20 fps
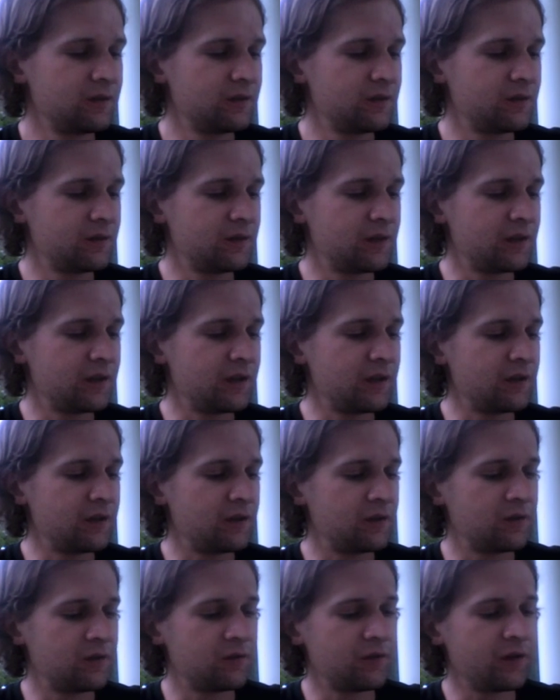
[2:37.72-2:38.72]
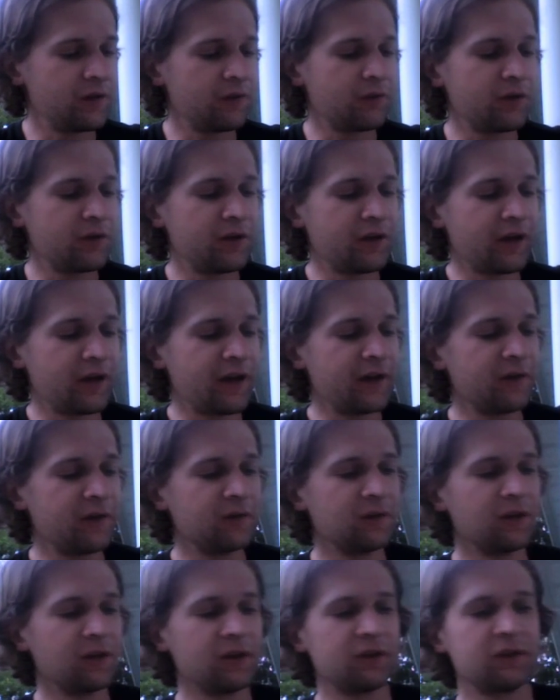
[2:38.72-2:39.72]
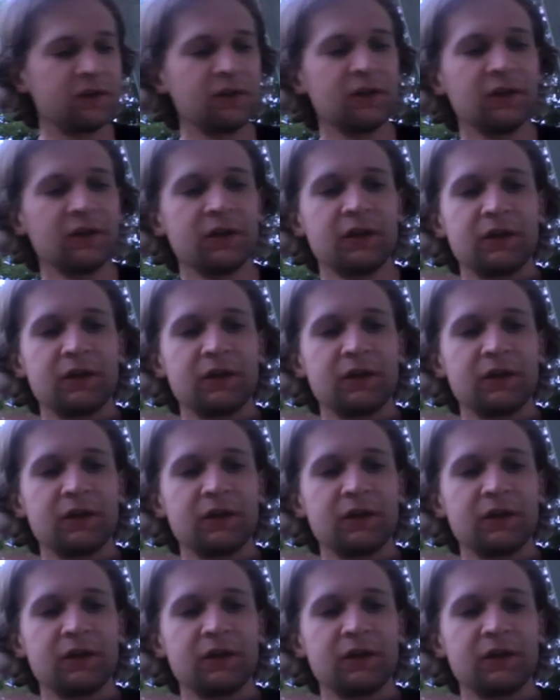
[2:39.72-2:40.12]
Then we have one in iron luster.